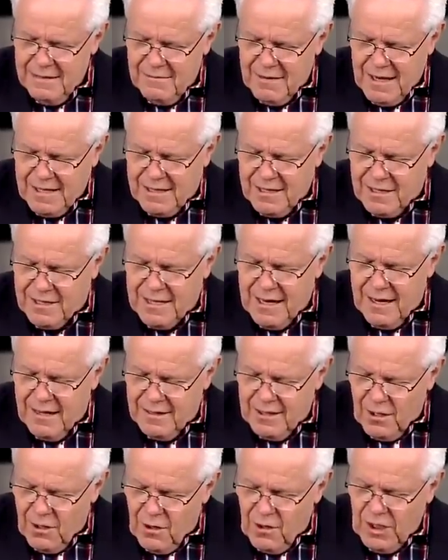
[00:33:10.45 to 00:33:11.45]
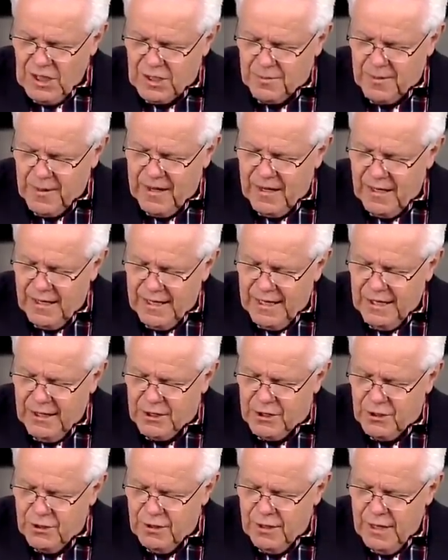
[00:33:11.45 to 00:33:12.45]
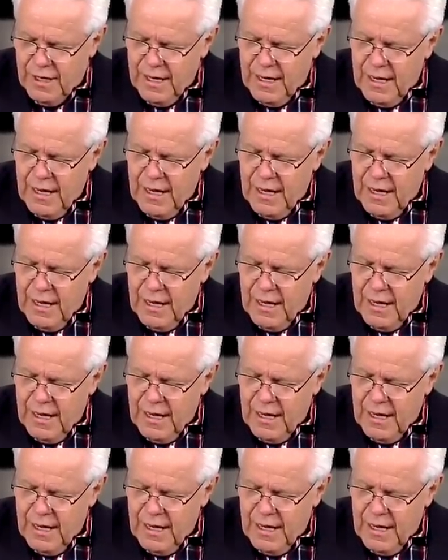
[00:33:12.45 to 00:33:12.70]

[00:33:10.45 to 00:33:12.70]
Write this down. The Holy Spirit leads you,